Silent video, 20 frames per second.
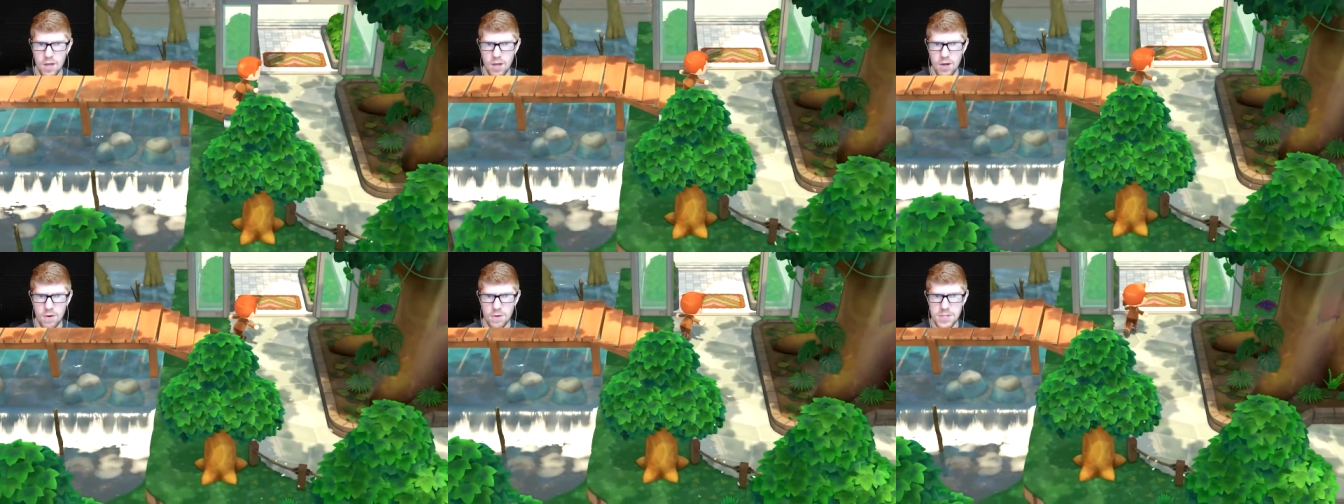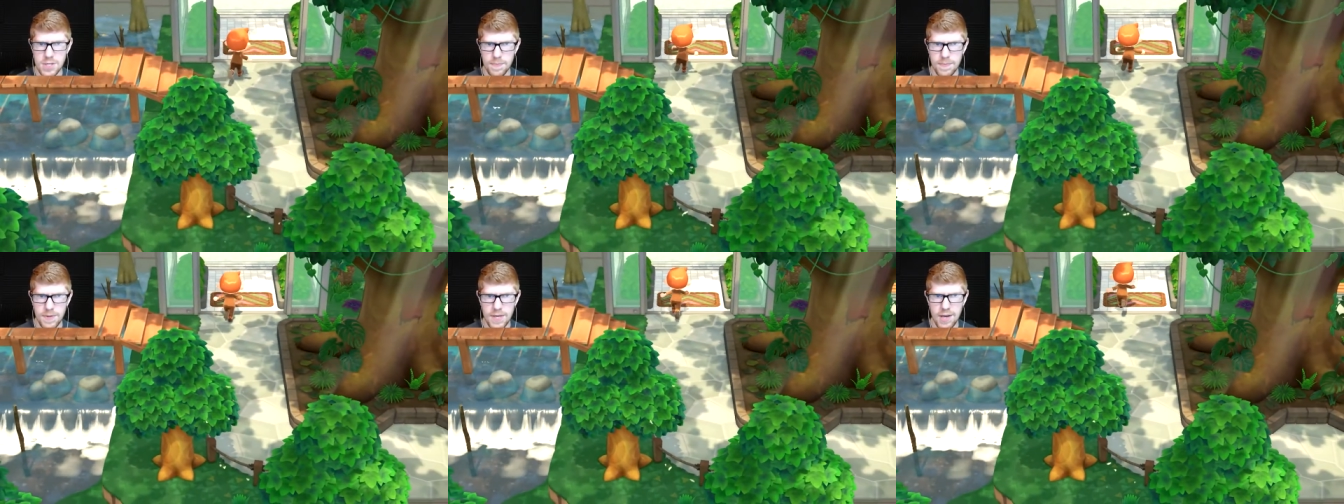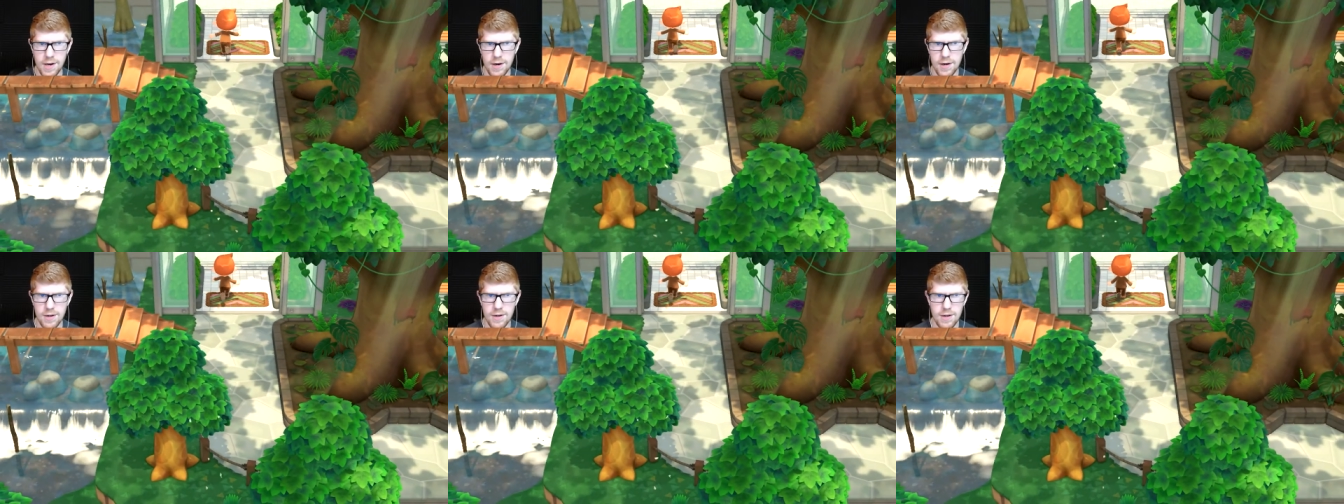What's up
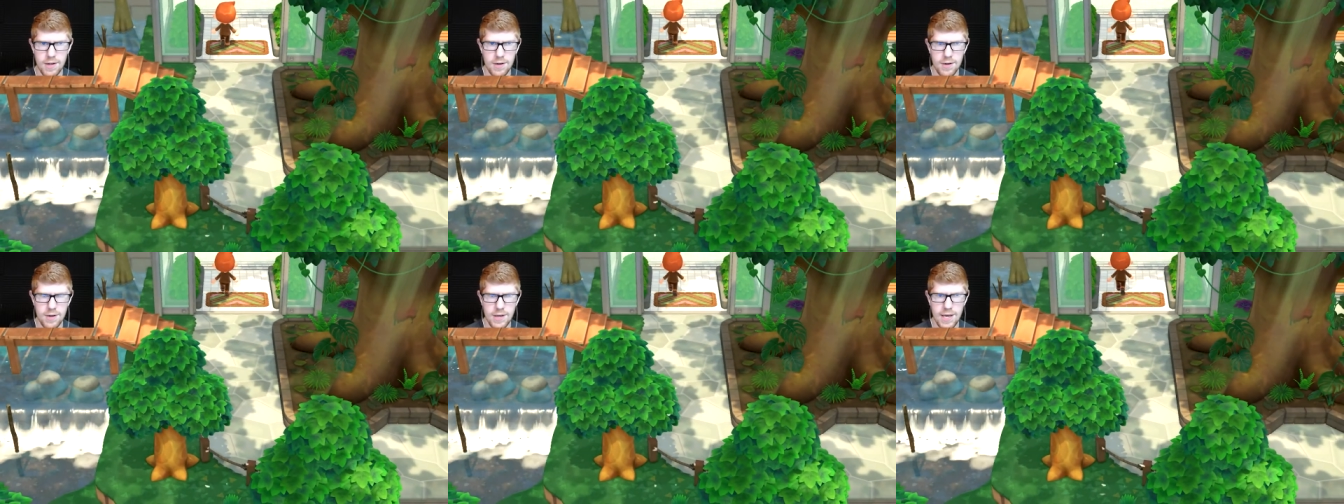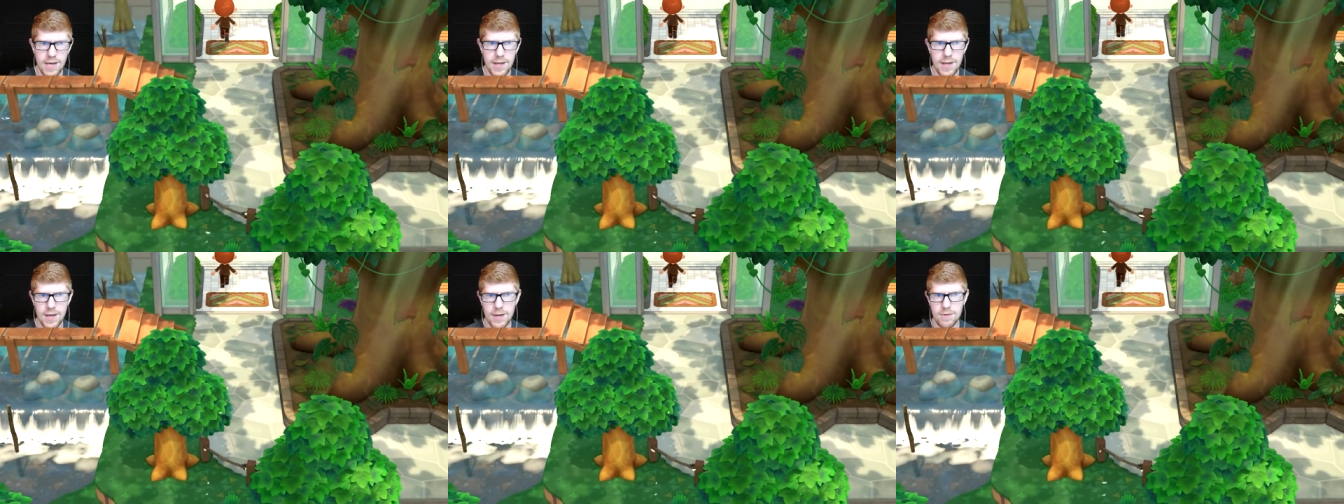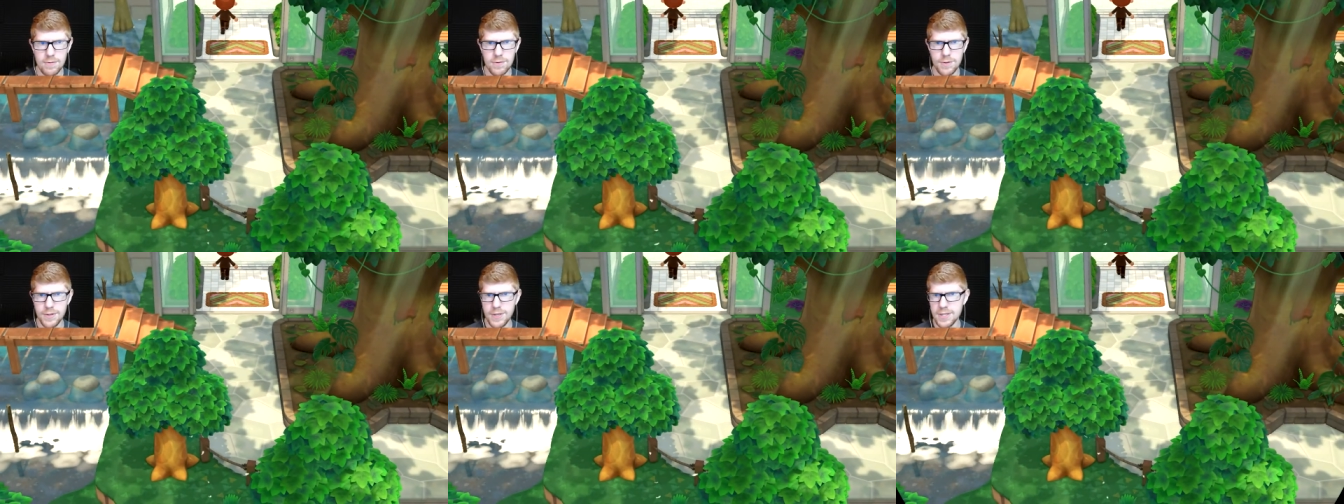here? I don't, I
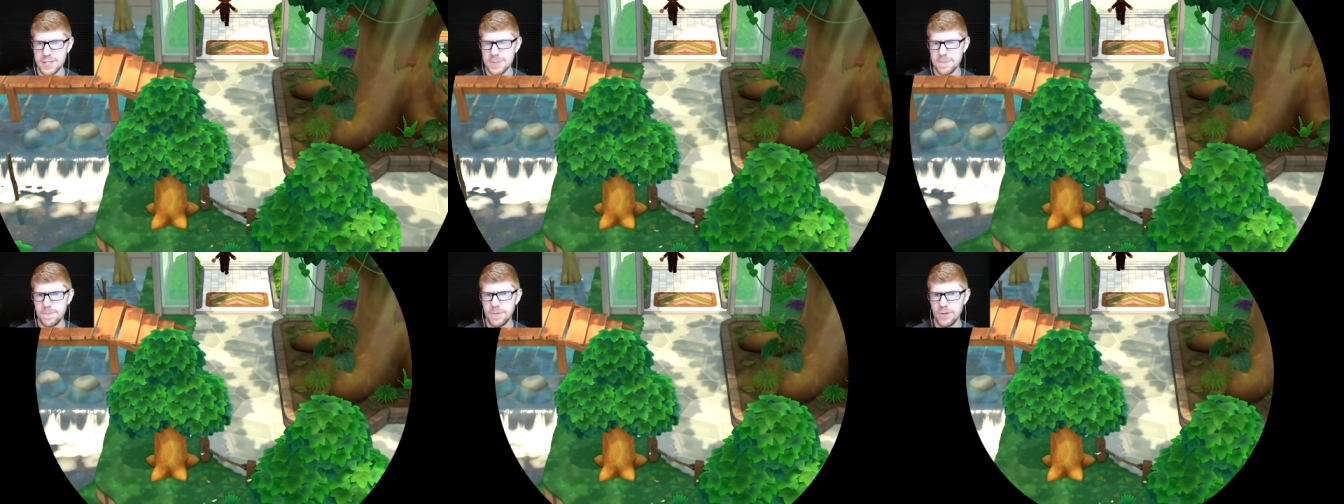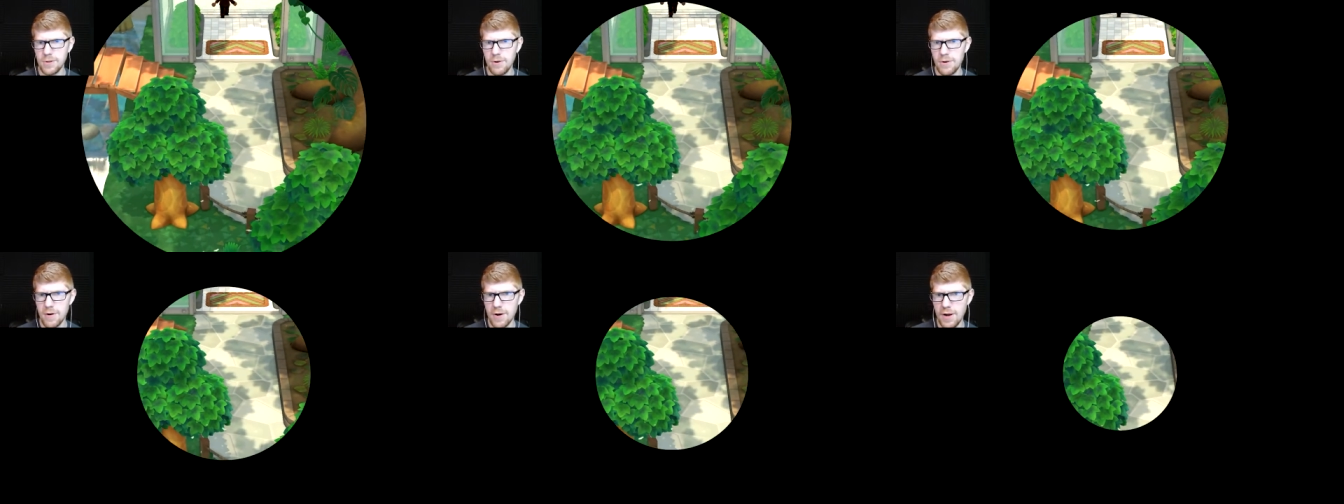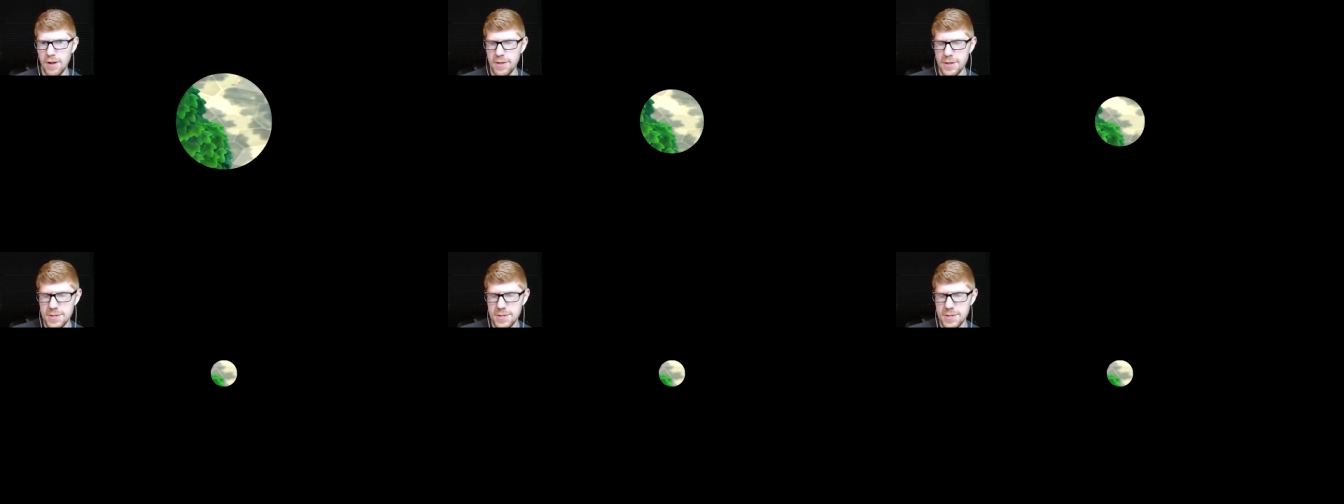don't really explore all